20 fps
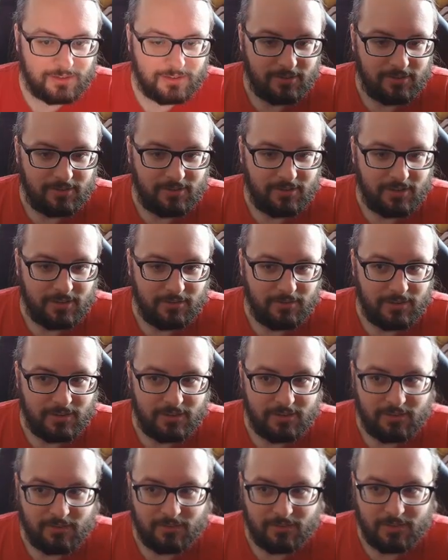
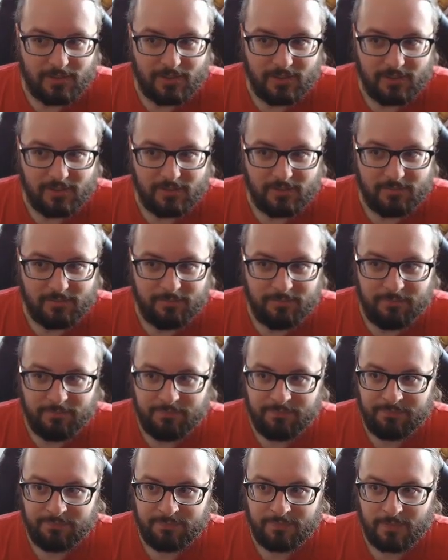series on here,
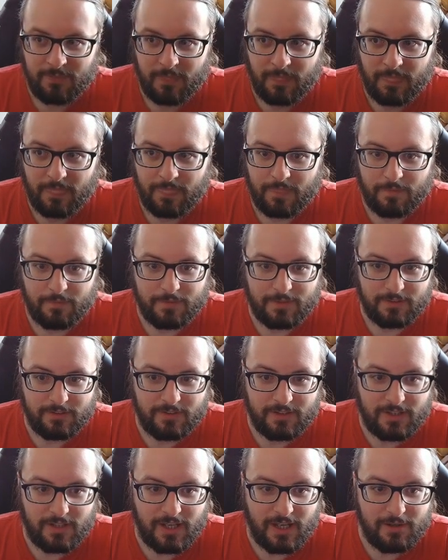we can
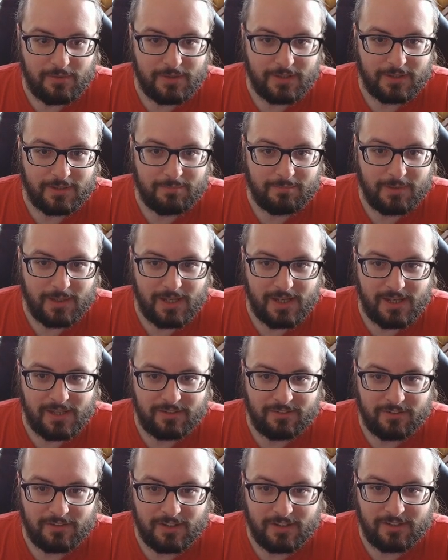see how it compares.
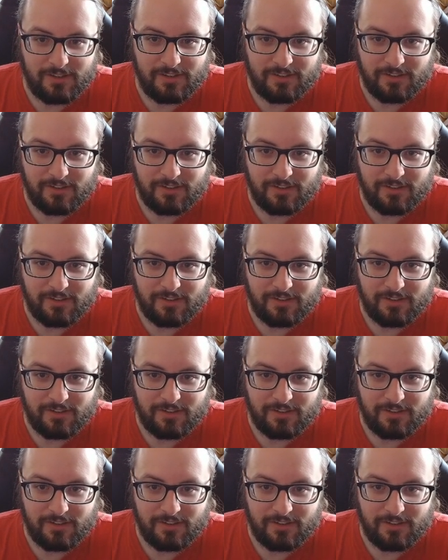So this is the